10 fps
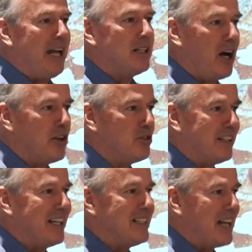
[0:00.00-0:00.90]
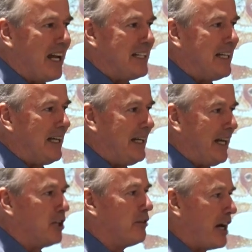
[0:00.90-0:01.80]
890
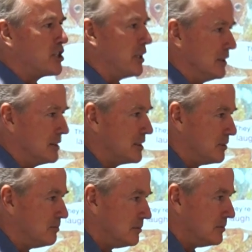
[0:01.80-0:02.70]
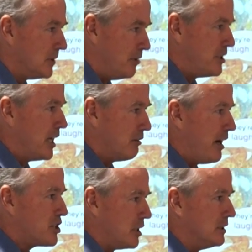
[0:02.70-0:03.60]
iterations of
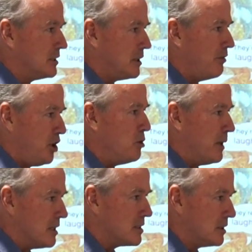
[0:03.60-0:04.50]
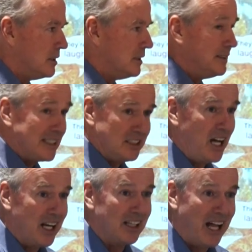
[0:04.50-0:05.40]
generations of humans. That's
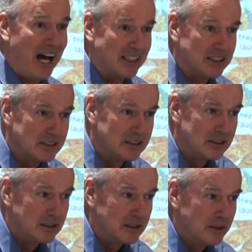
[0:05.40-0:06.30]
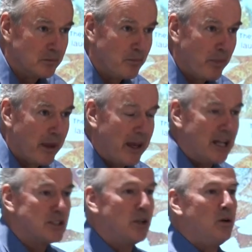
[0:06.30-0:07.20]
not a lot.
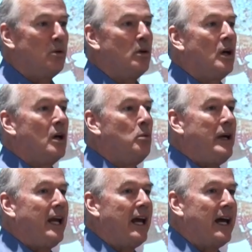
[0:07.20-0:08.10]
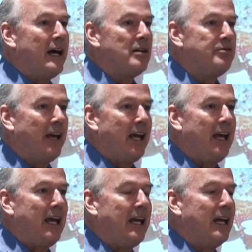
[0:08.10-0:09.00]
And so we have
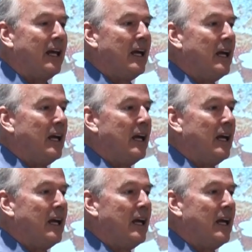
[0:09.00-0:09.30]
a